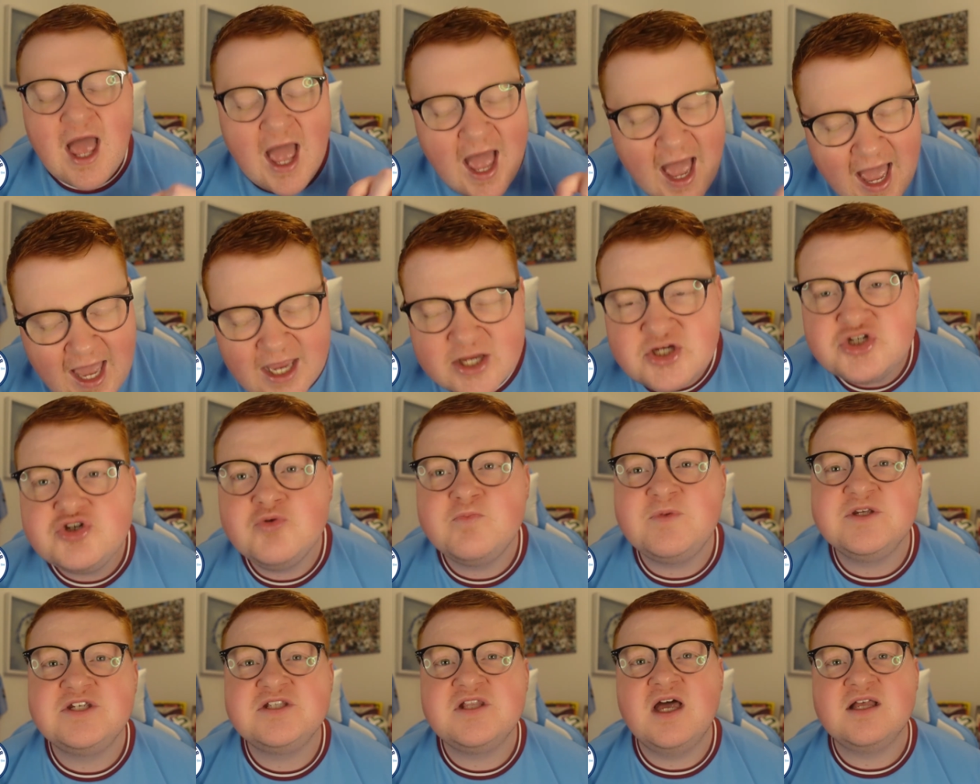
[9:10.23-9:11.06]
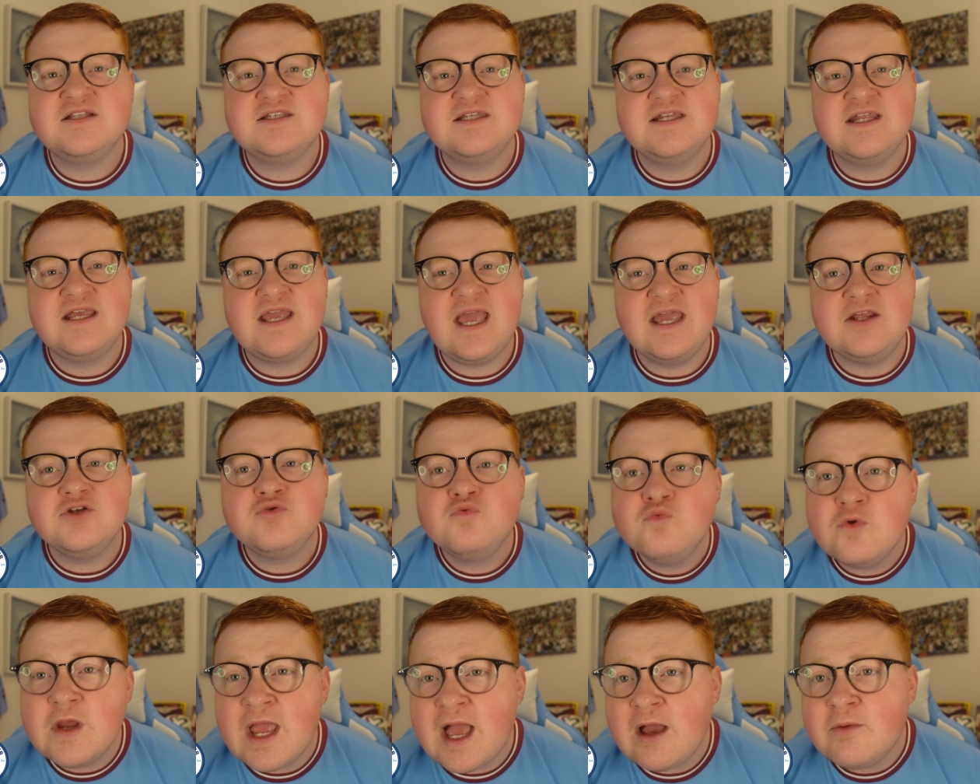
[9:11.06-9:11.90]
I should be starting against
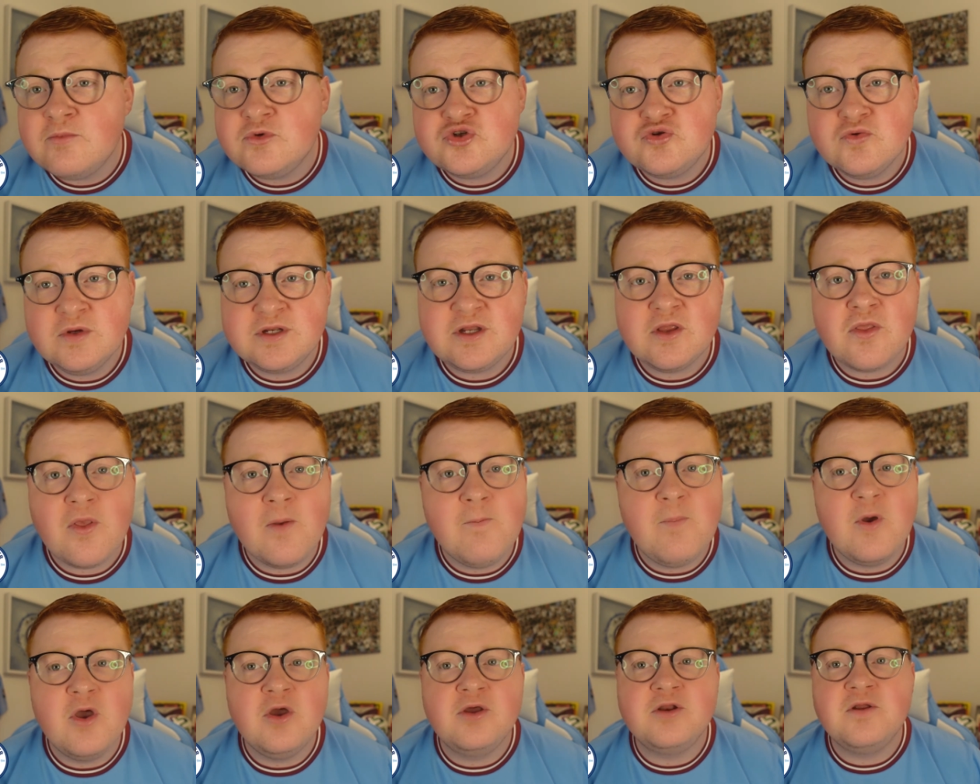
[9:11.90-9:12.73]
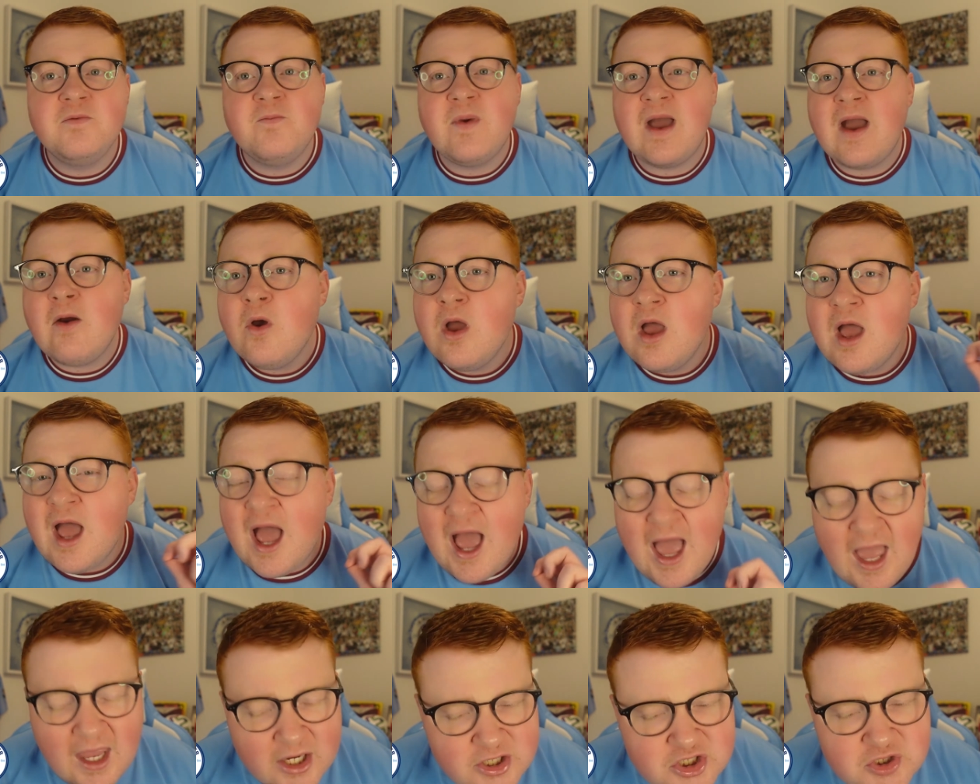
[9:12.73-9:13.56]
Real Madrid at the Bernabeu.
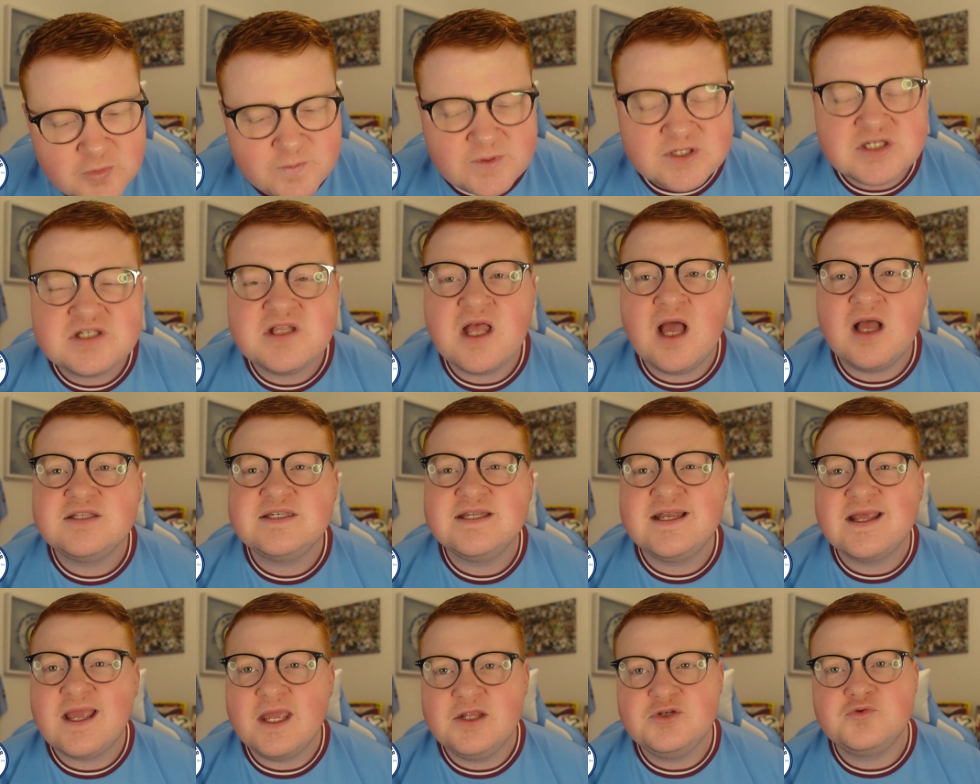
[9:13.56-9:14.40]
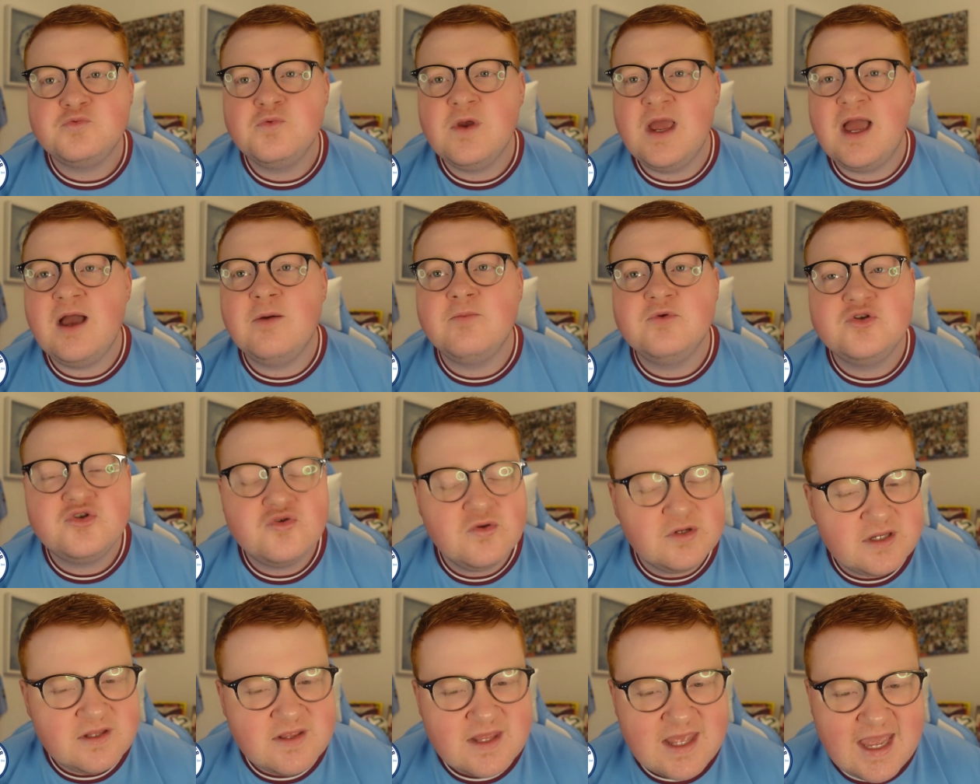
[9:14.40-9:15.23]
I should be starting against Real
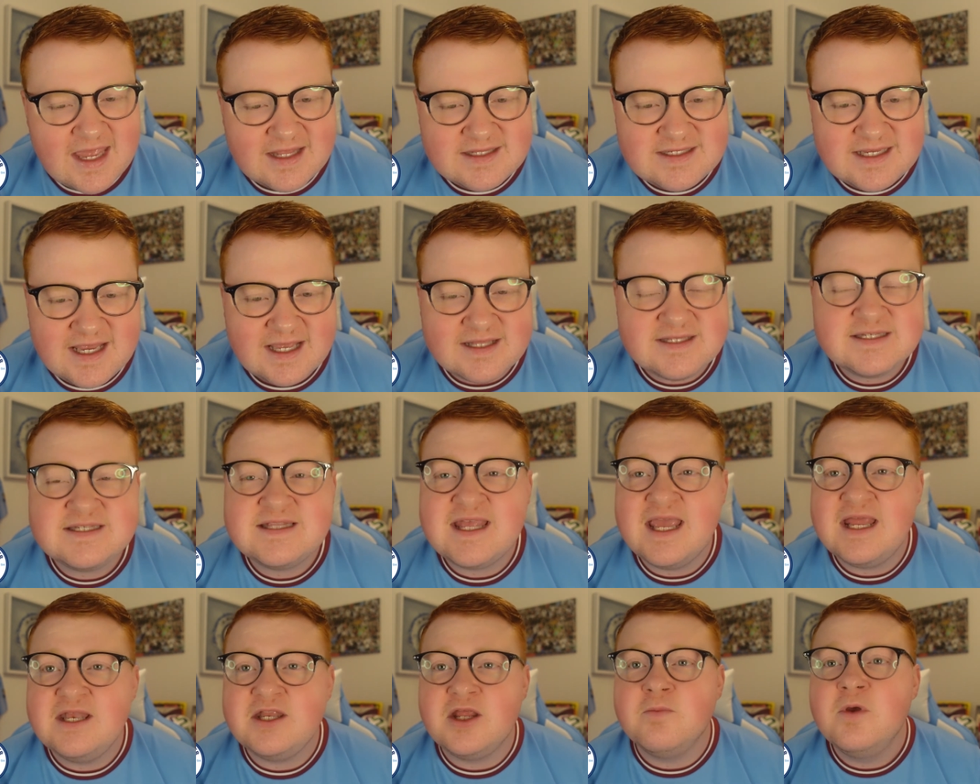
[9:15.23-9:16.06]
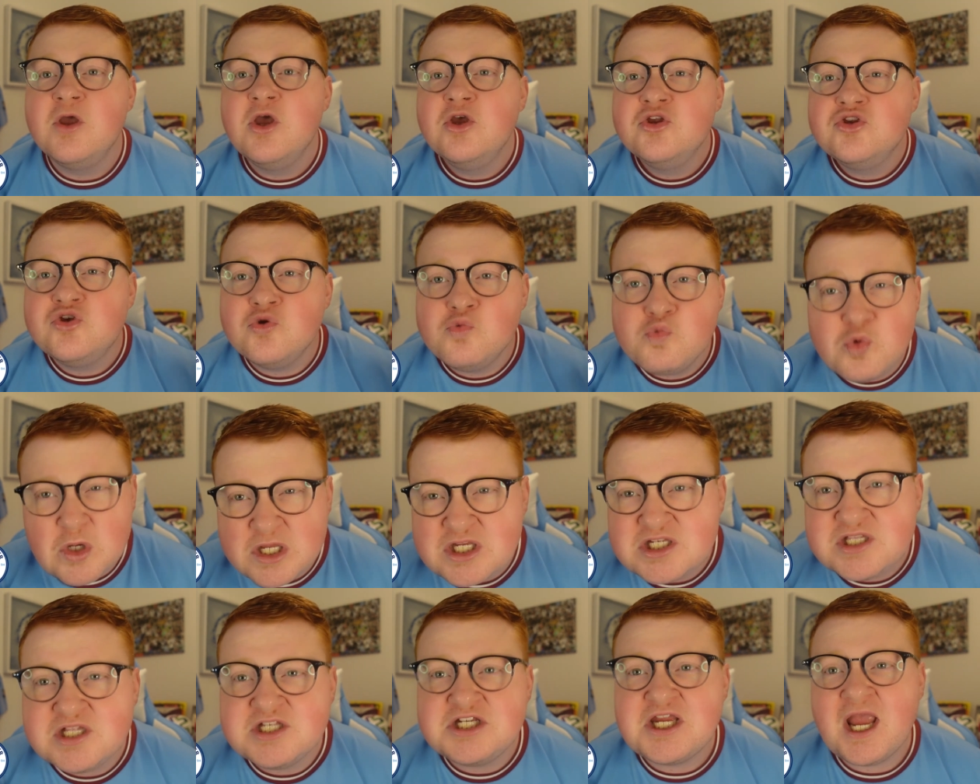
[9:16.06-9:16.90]
Madrid at the Etihad Stadium to
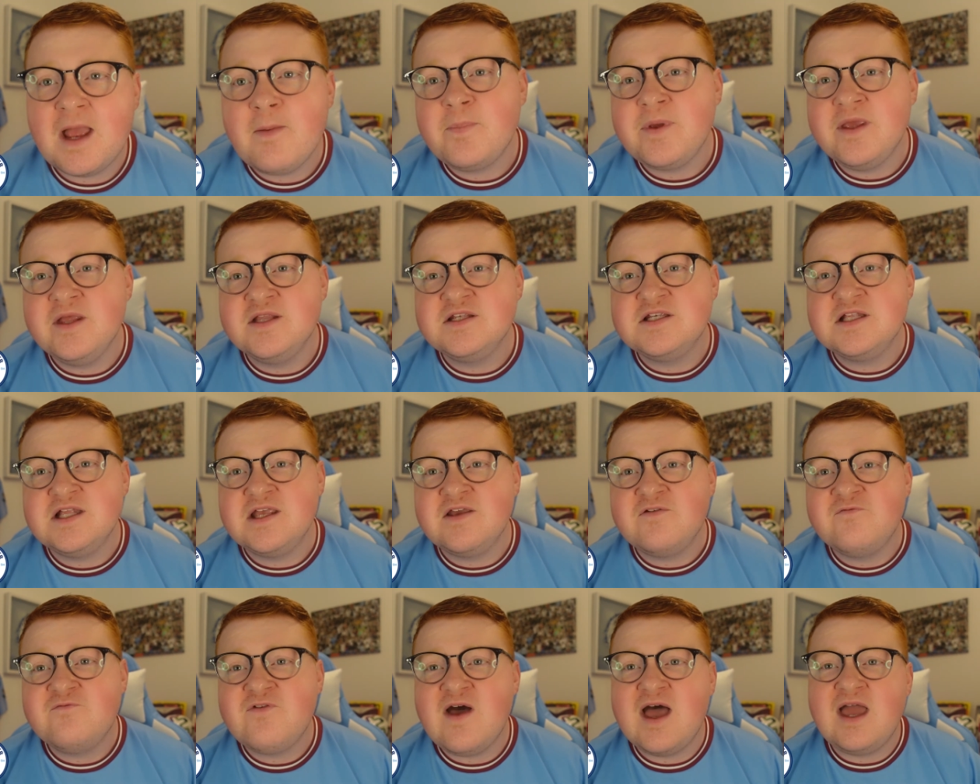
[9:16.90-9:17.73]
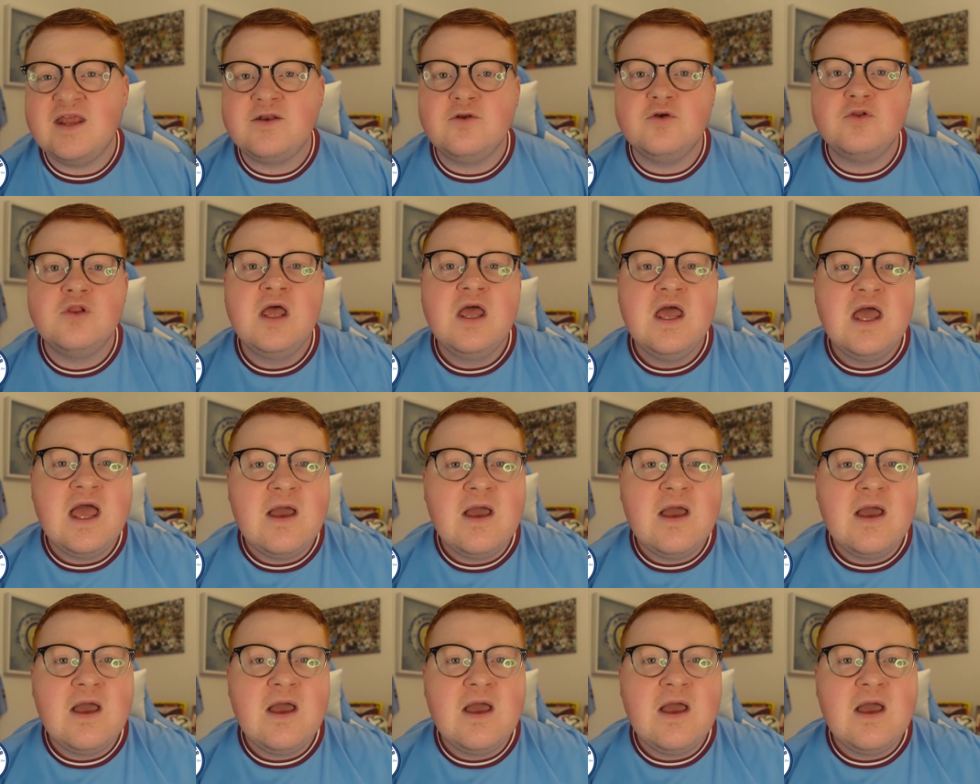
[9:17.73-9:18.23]
reach the Champions League final.